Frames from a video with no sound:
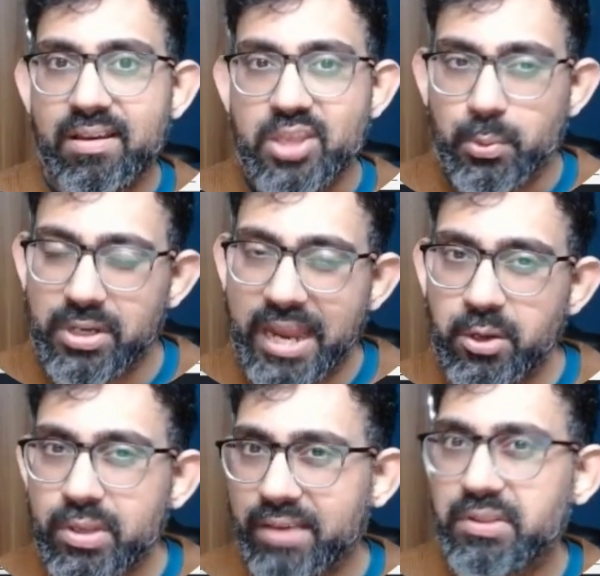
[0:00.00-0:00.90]
you would like
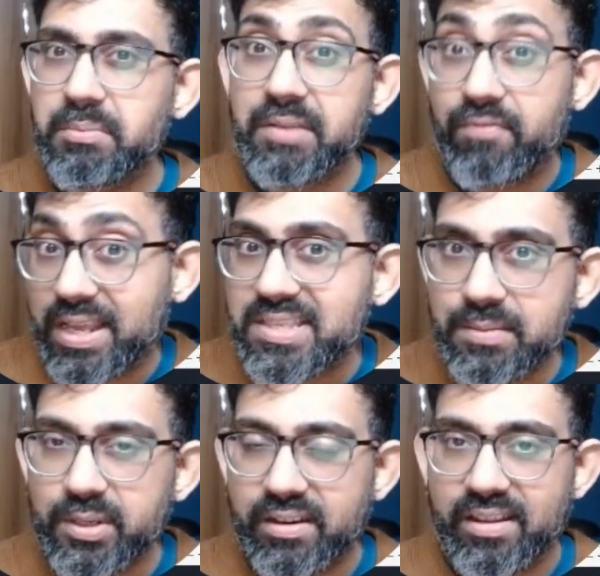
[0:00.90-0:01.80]
to give them the
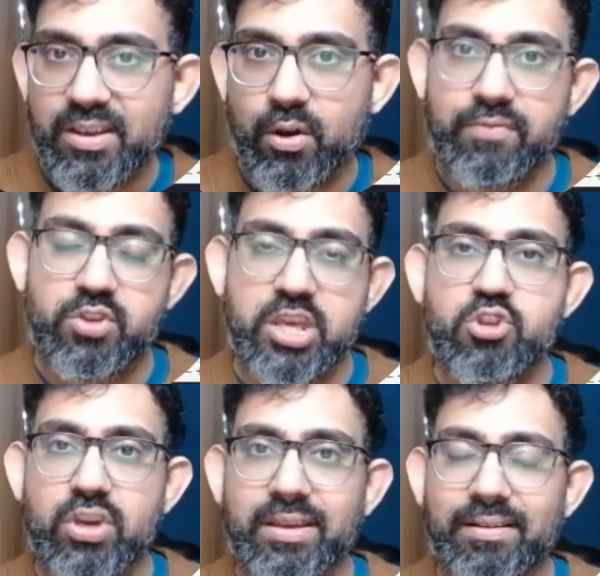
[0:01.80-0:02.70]
flexibility of
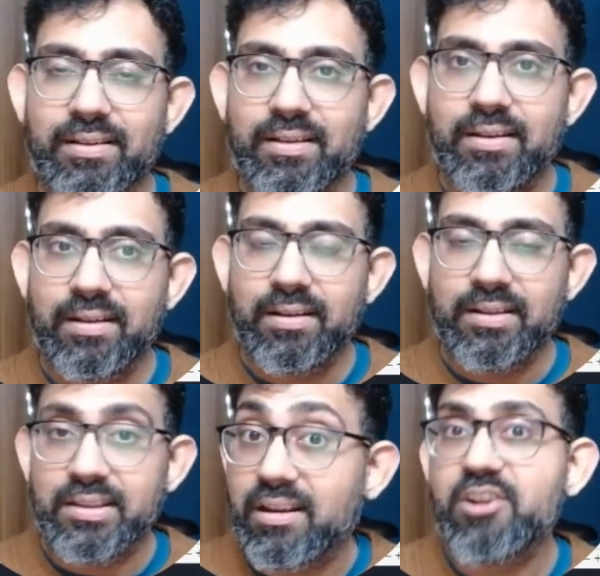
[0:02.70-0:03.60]
changing
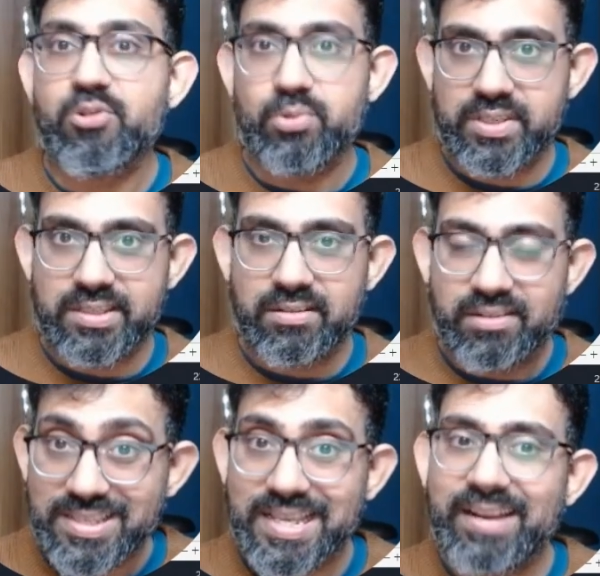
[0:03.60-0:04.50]
the controls,
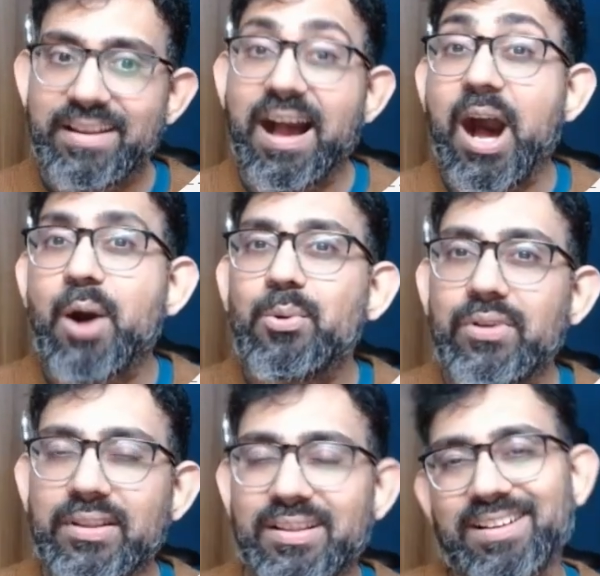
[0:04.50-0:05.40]
deciding how
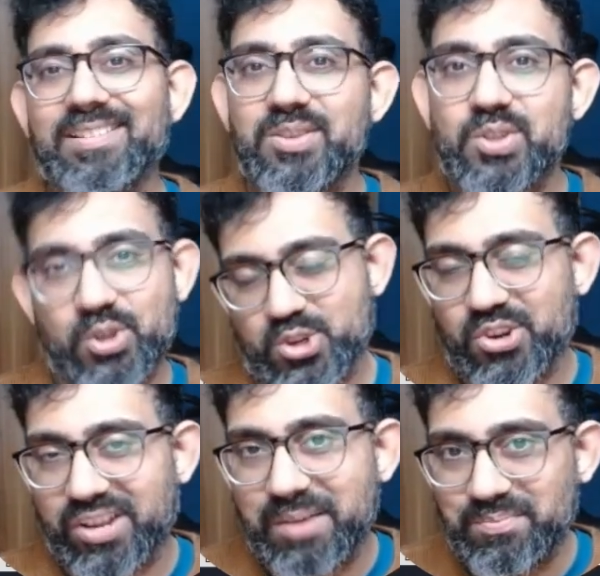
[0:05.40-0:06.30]
the colors
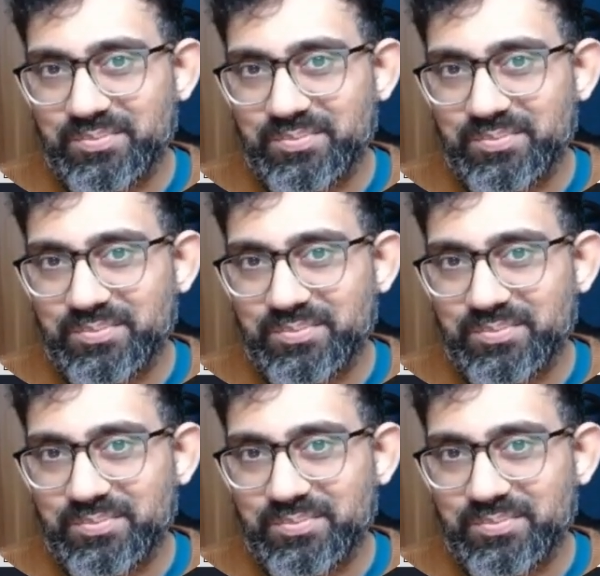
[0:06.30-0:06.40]
should come.